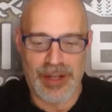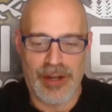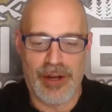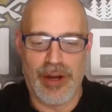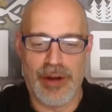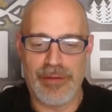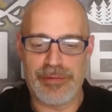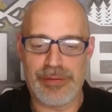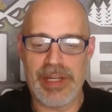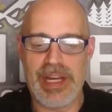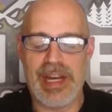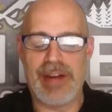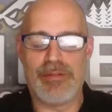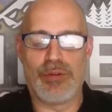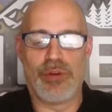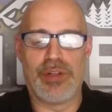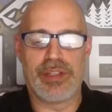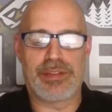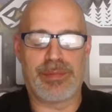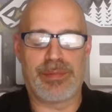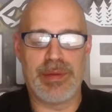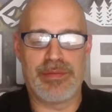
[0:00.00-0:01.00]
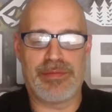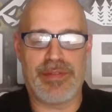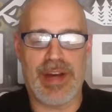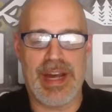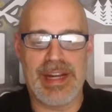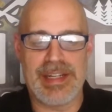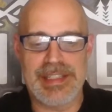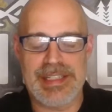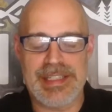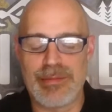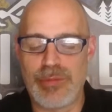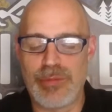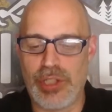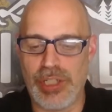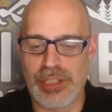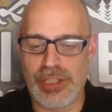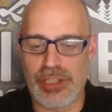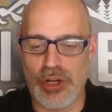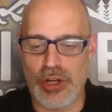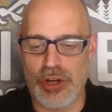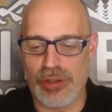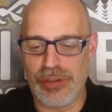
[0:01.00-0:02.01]
Hopefully everyone's been finding some good
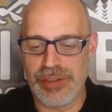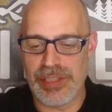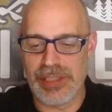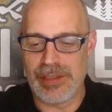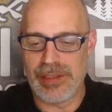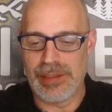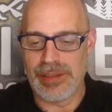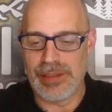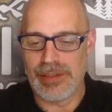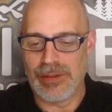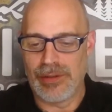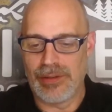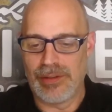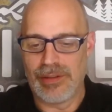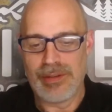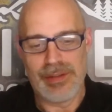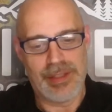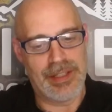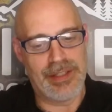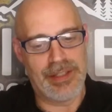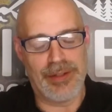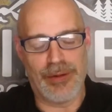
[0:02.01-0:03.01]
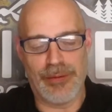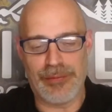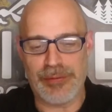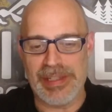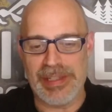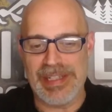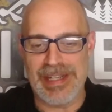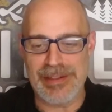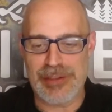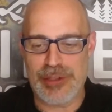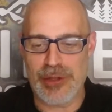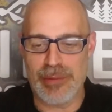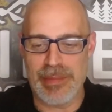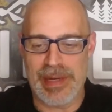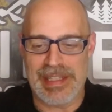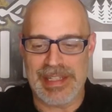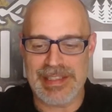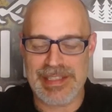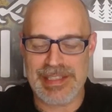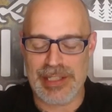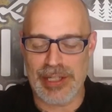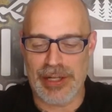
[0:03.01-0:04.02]
gold, and hopefully not too
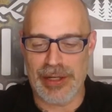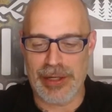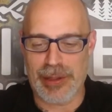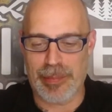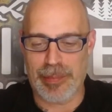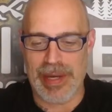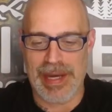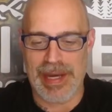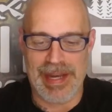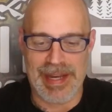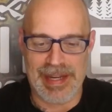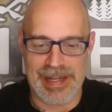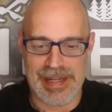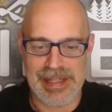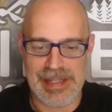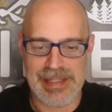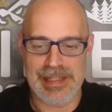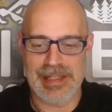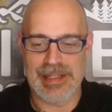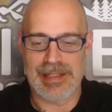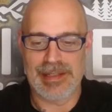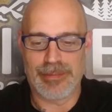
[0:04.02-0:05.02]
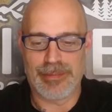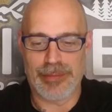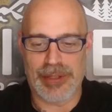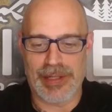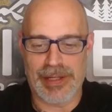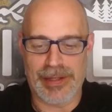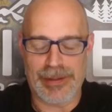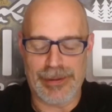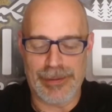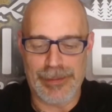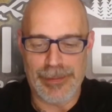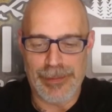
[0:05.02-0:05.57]
many skunk bags. But